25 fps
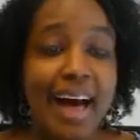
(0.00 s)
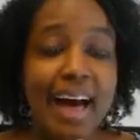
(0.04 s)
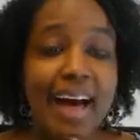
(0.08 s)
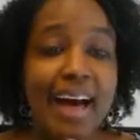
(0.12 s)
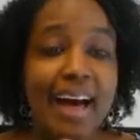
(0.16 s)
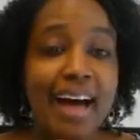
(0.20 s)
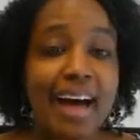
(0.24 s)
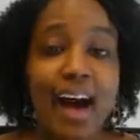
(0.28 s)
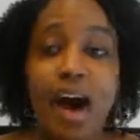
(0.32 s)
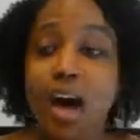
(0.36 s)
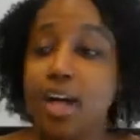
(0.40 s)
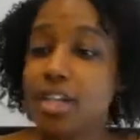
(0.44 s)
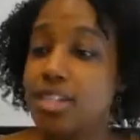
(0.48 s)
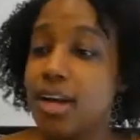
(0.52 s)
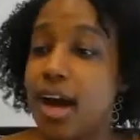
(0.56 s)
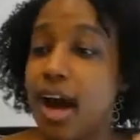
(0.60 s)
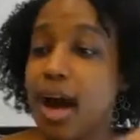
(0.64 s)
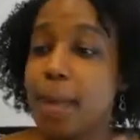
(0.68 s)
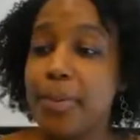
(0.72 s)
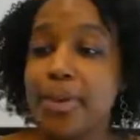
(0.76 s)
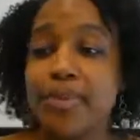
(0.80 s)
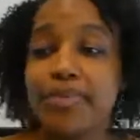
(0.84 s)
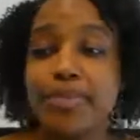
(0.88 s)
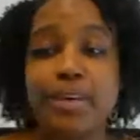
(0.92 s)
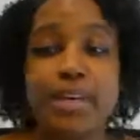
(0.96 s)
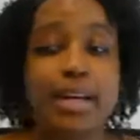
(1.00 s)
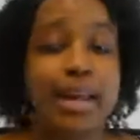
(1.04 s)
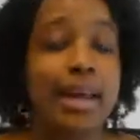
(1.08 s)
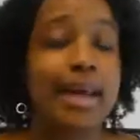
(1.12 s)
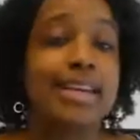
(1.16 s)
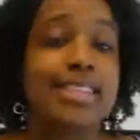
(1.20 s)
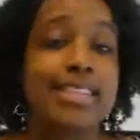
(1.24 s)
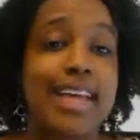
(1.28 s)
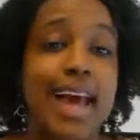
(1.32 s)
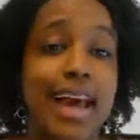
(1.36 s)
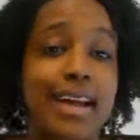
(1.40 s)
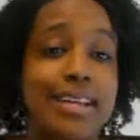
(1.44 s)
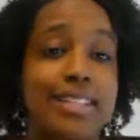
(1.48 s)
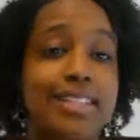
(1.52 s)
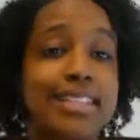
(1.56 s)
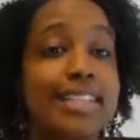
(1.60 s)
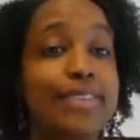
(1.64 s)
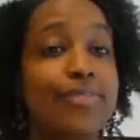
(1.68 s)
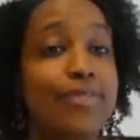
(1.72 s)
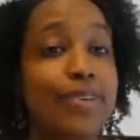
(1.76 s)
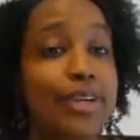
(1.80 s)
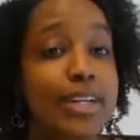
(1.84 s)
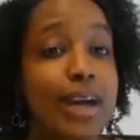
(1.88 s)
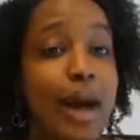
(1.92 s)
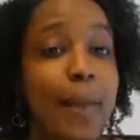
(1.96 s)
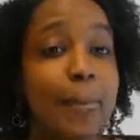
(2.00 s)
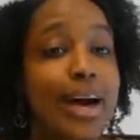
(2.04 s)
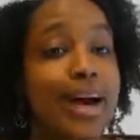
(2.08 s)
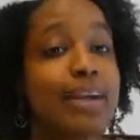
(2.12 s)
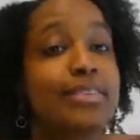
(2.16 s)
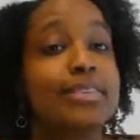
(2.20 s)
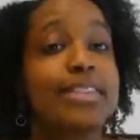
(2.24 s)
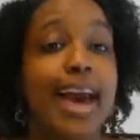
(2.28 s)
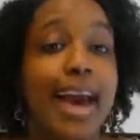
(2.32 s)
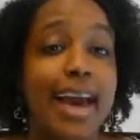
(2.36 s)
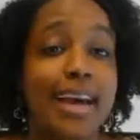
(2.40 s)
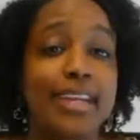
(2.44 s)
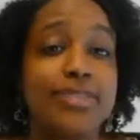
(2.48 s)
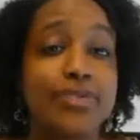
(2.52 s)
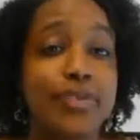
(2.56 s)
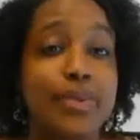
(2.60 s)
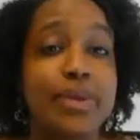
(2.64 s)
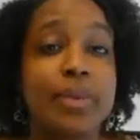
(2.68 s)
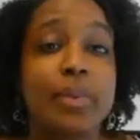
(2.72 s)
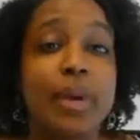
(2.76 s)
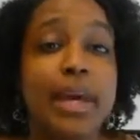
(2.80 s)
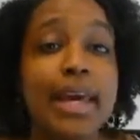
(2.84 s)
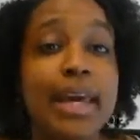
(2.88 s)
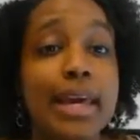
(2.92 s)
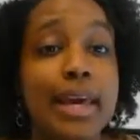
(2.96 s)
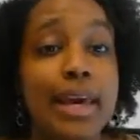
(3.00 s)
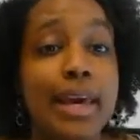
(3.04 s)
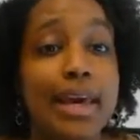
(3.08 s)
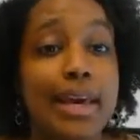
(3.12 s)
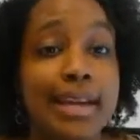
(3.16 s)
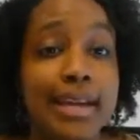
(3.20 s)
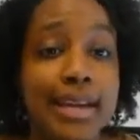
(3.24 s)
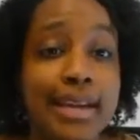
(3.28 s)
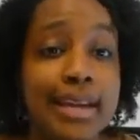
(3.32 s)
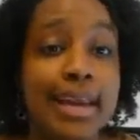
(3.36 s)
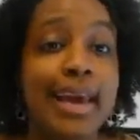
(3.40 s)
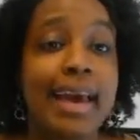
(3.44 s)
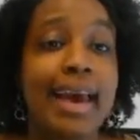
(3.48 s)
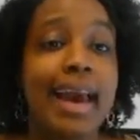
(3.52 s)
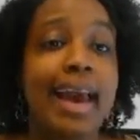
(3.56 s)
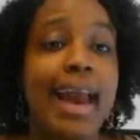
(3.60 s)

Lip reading: Our topic for today is actually about tax-free weekend,